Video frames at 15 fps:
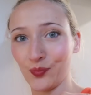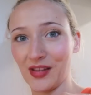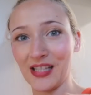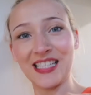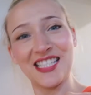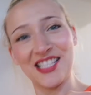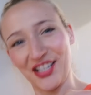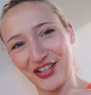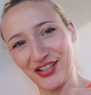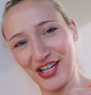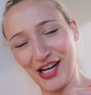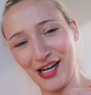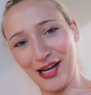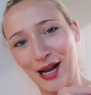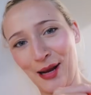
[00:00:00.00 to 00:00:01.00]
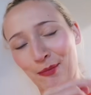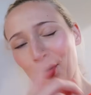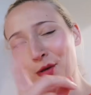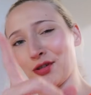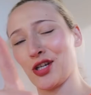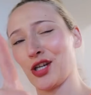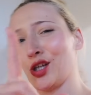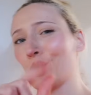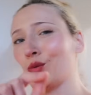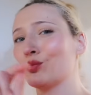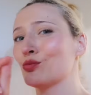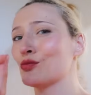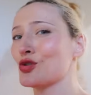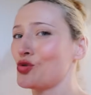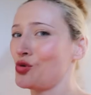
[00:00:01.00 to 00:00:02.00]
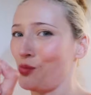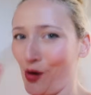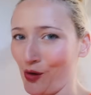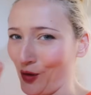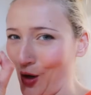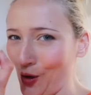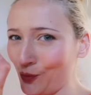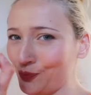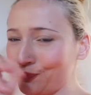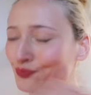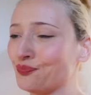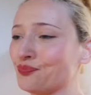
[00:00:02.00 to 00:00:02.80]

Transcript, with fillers: It is Sunday. I'm posting you tomorrow.